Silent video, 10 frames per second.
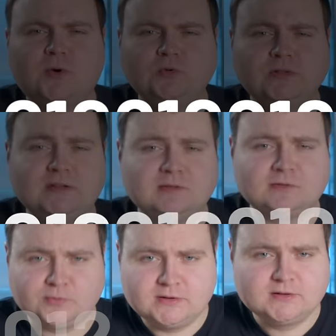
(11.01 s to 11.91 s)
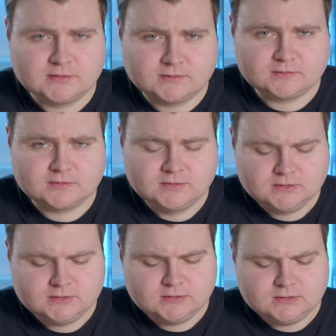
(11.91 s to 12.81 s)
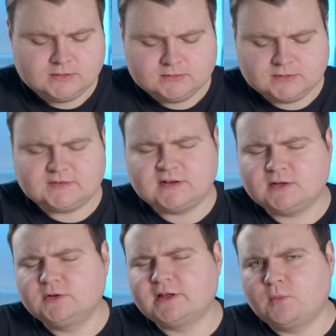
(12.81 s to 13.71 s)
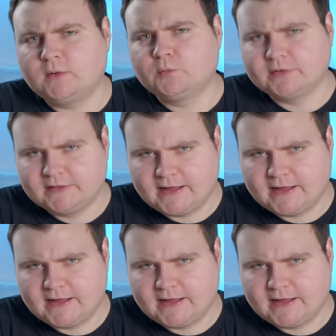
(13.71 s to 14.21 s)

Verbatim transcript: only three years? Let's take a look at what really